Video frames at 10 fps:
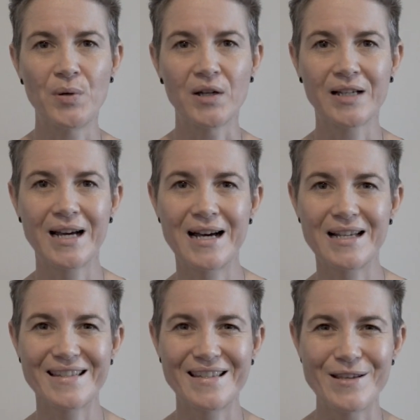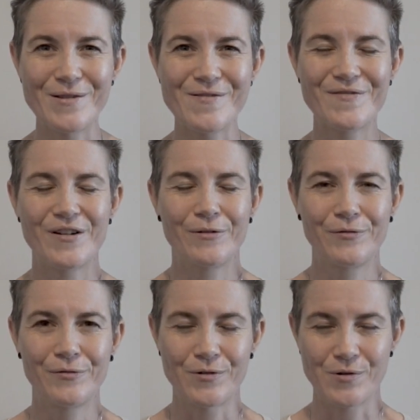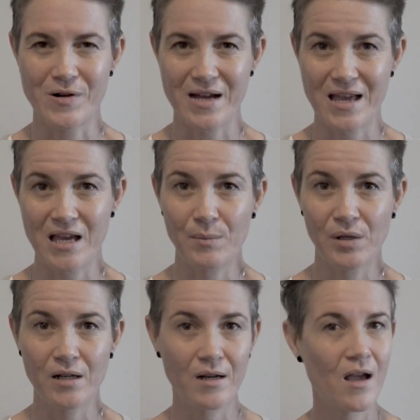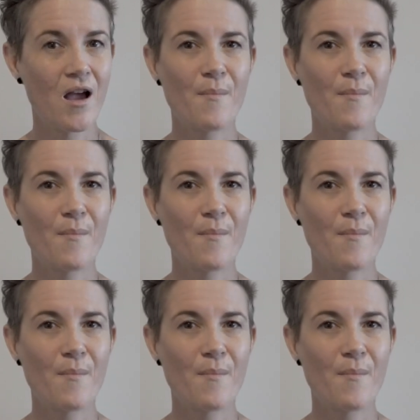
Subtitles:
percussive for ambient,